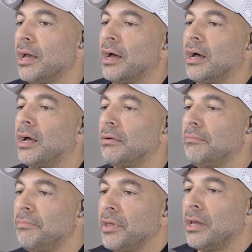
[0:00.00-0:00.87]

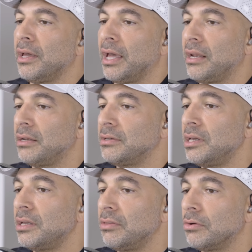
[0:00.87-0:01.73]
Um, and
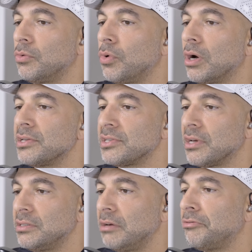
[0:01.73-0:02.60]
indeed, there was
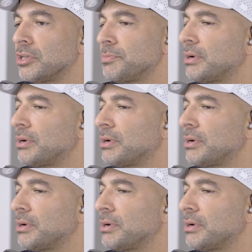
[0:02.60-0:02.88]
a difference,